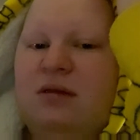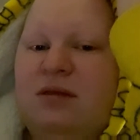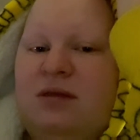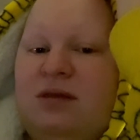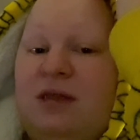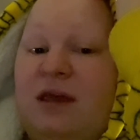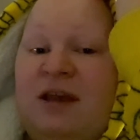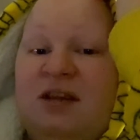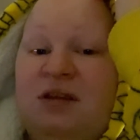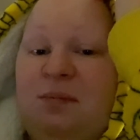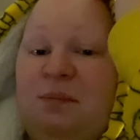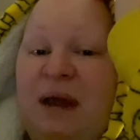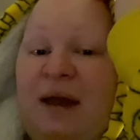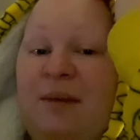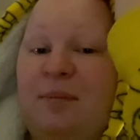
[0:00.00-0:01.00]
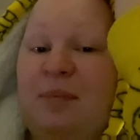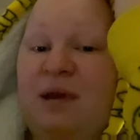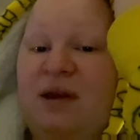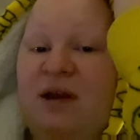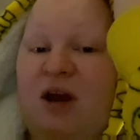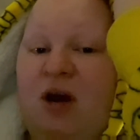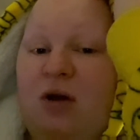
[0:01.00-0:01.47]
This might
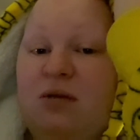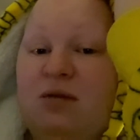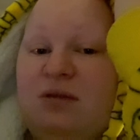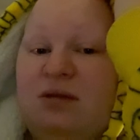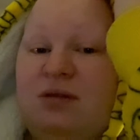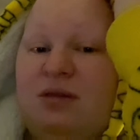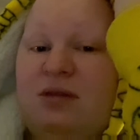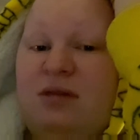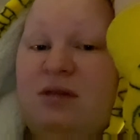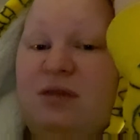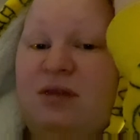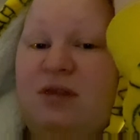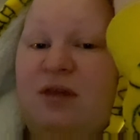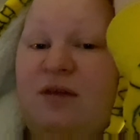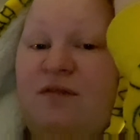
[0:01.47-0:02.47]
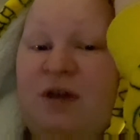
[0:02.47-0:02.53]
be not the